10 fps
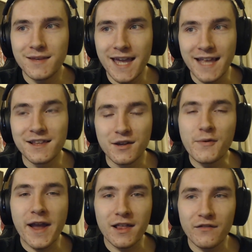in an
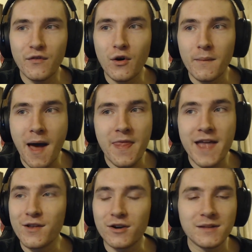irregular form, and
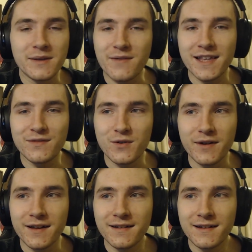they're not going to be ready for
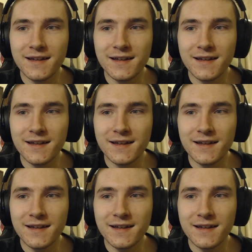it.